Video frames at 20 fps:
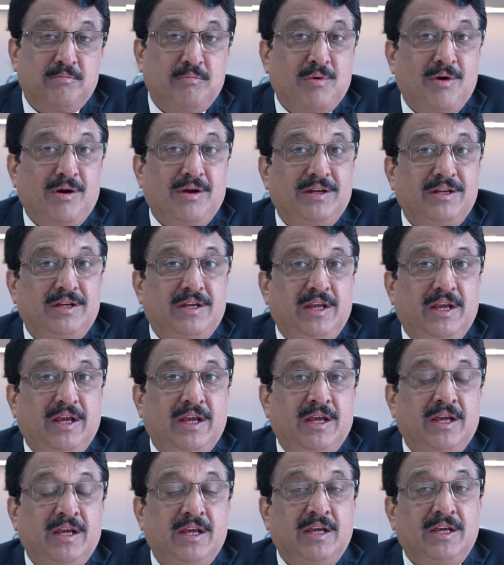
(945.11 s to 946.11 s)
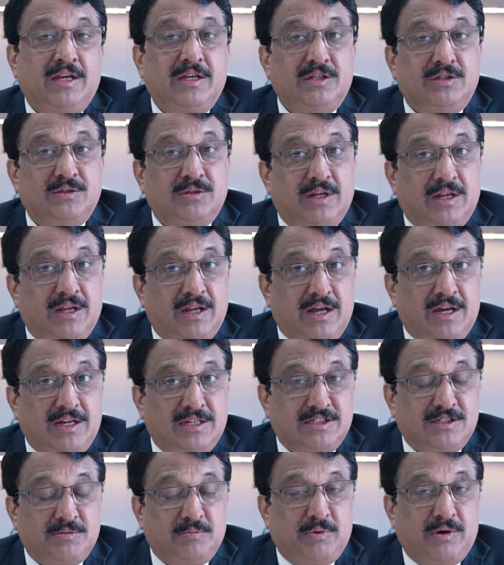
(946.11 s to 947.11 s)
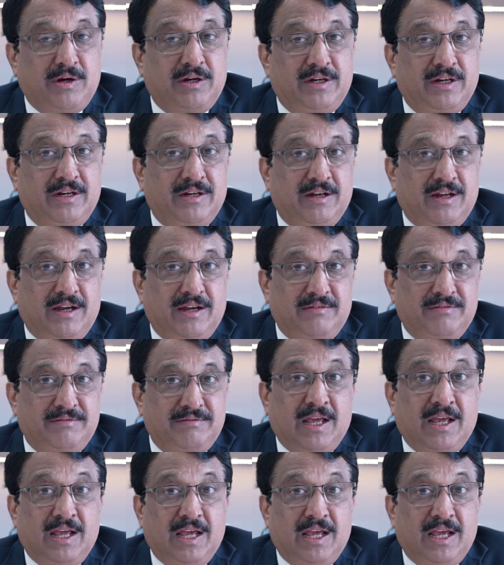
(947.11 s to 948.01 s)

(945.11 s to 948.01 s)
point A to the last point in life.